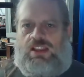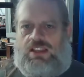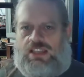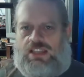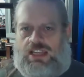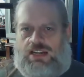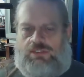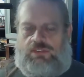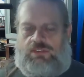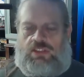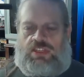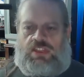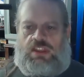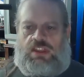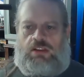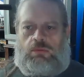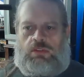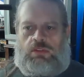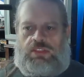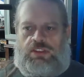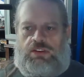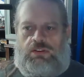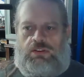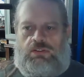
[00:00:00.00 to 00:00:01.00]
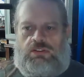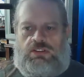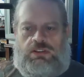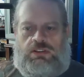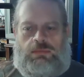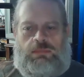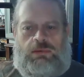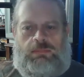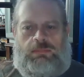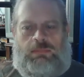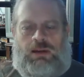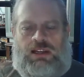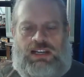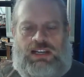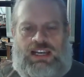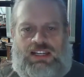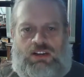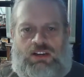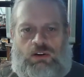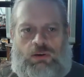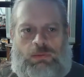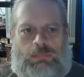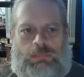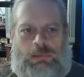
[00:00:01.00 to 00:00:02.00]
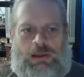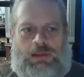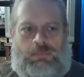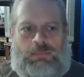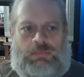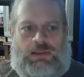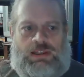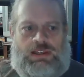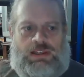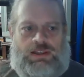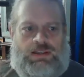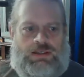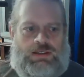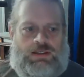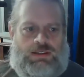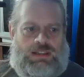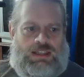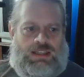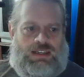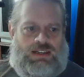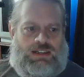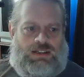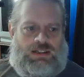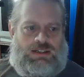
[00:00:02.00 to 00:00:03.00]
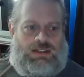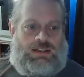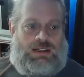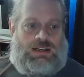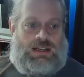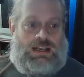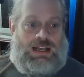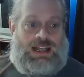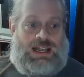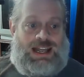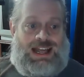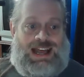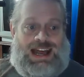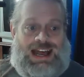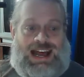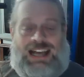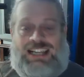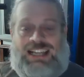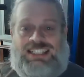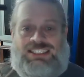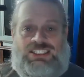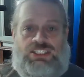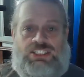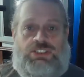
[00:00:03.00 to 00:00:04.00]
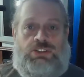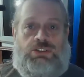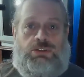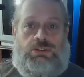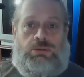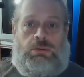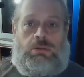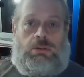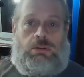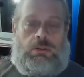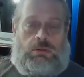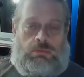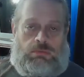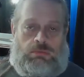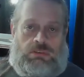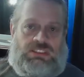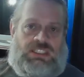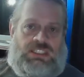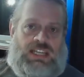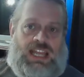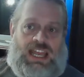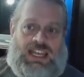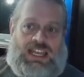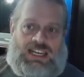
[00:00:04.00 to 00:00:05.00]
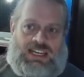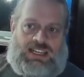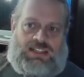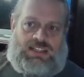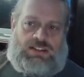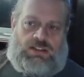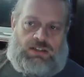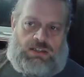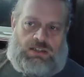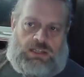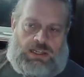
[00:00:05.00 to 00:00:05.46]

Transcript: kind of a thing with you, something you might not know about me, that uh, I too was an addict.